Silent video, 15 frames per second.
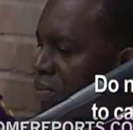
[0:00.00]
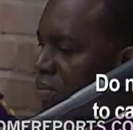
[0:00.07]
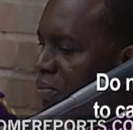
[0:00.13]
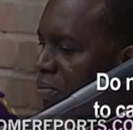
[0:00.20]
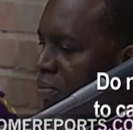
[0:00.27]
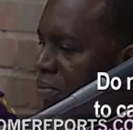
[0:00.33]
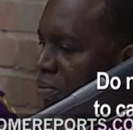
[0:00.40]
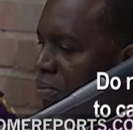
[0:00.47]

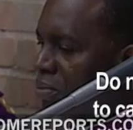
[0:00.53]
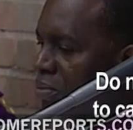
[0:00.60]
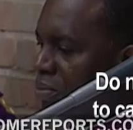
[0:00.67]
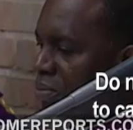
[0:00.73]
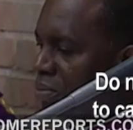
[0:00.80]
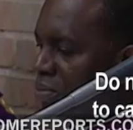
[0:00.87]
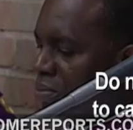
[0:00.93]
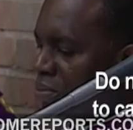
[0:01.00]

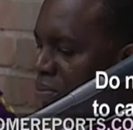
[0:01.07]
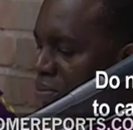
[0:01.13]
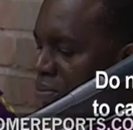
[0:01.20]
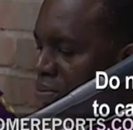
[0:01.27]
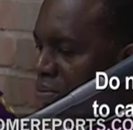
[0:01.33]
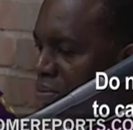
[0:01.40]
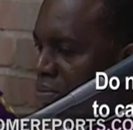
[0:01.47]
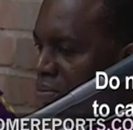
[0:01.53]

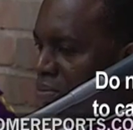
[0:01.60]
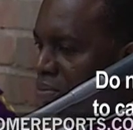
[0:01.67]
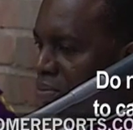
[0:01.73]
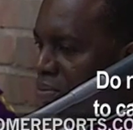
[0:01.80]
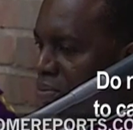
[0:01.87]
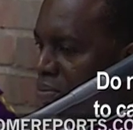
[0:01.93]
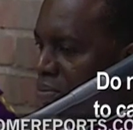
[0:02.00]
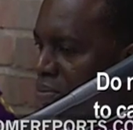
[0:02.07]

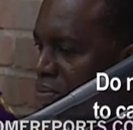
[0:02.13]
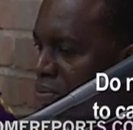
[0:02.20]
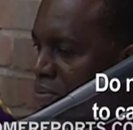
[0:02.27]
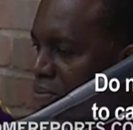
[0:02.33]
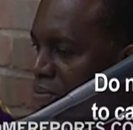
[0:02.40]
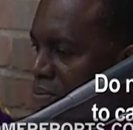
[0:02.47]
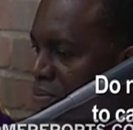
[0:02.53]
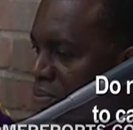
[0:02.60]

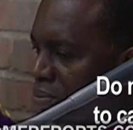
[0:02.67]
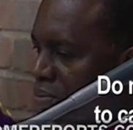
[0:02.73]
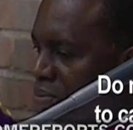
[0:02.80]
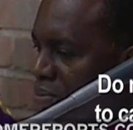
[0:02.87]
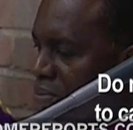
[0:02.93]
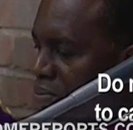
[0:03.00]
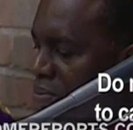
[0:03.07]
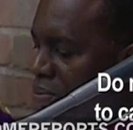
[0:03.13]

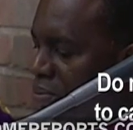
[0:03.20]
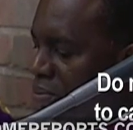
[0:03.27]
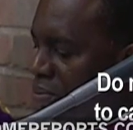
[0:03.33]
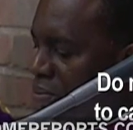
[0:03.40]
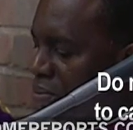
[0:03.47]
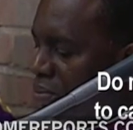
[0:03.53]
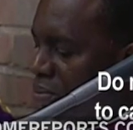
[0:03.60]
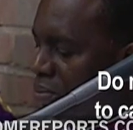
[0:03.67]

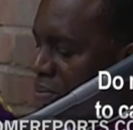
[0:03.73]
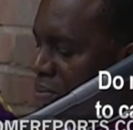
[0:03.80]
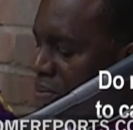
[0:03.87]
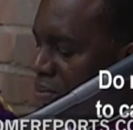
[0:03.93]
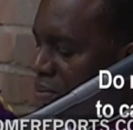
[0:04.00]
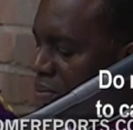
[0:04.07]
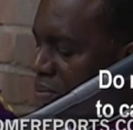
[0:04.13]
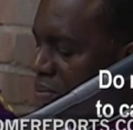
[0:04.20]

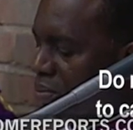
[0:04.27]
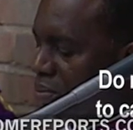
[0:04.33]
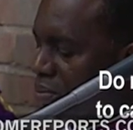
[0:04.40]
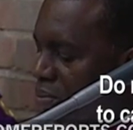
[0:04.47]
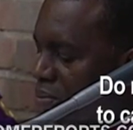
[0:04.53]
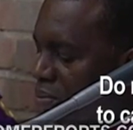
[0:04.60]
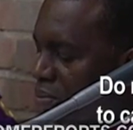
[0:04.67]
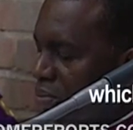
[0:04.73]

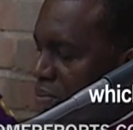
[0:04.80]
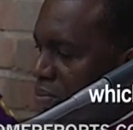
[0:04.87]
[no speech]